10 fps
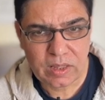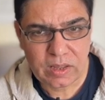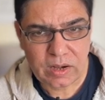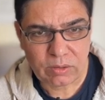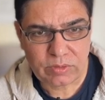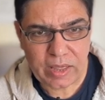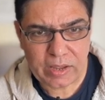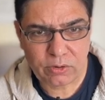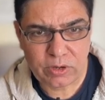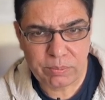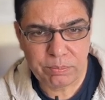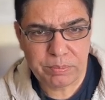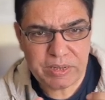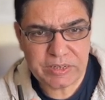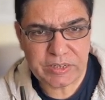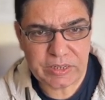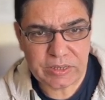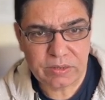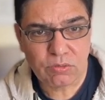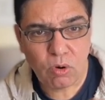Now, the acronym
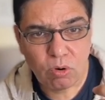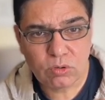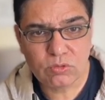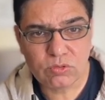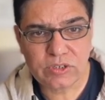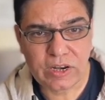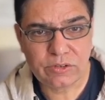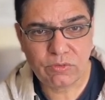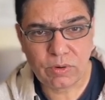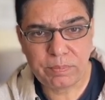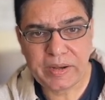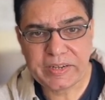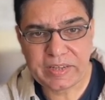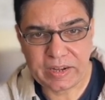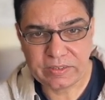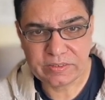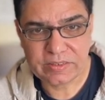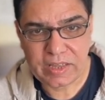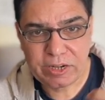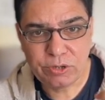PT also stands for play tennis,
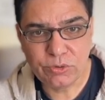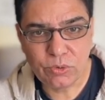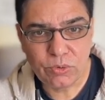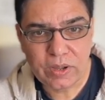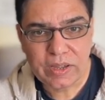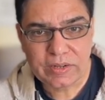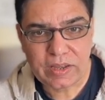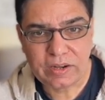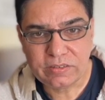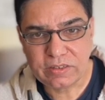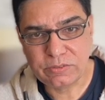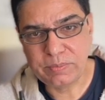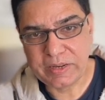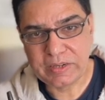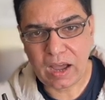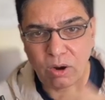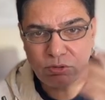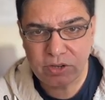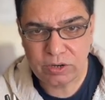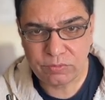and you know tennis is played
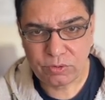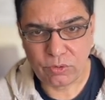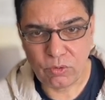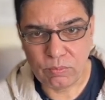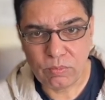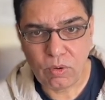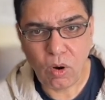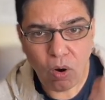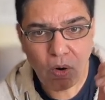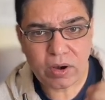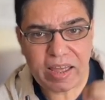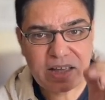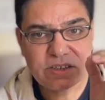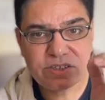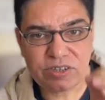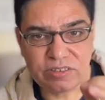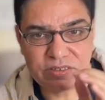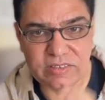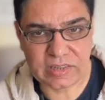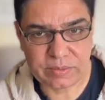outside of your home, or
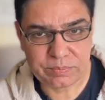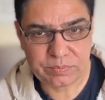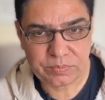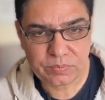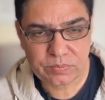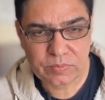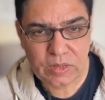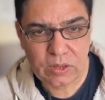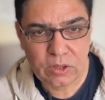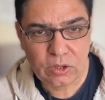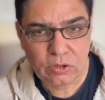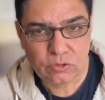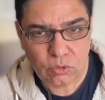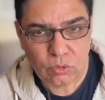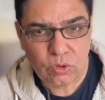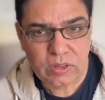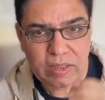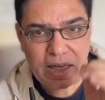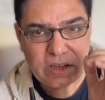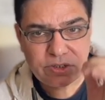extrinsic. So
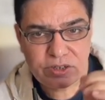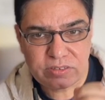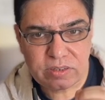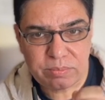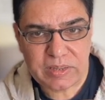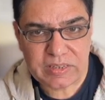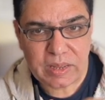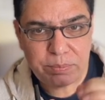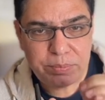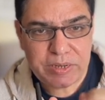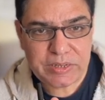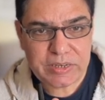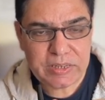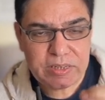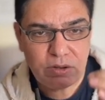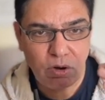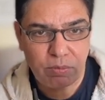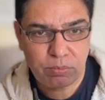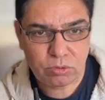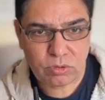extrinsic means that PT or
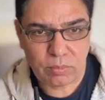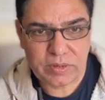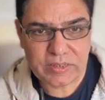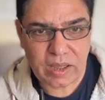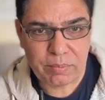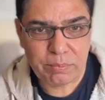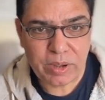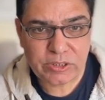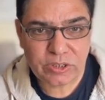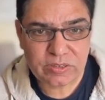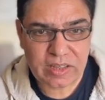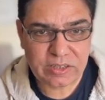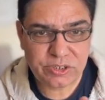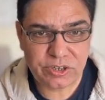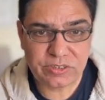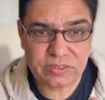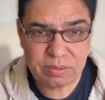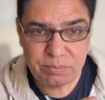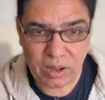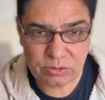prothrombin time measures the
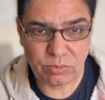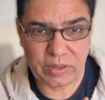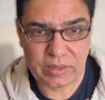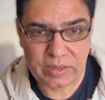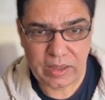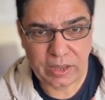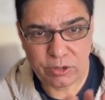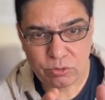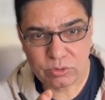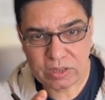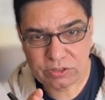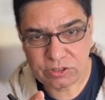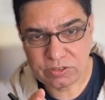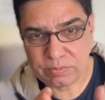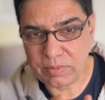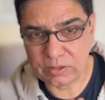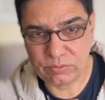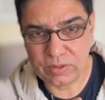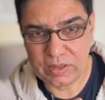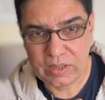extrinsic pathway, and you know the extrinsic
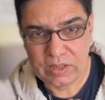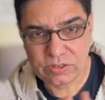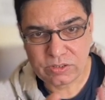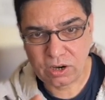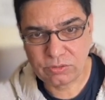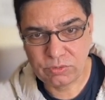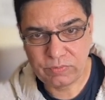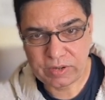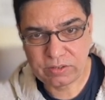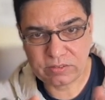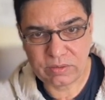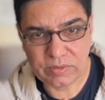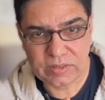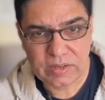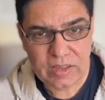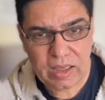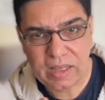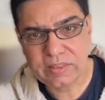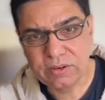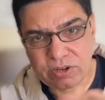pathway starts with factor 7
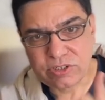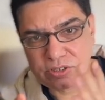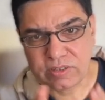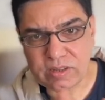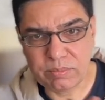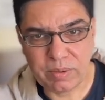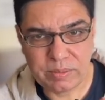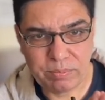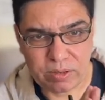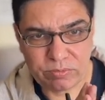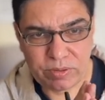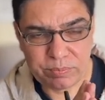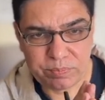and the rest is the combined pathway.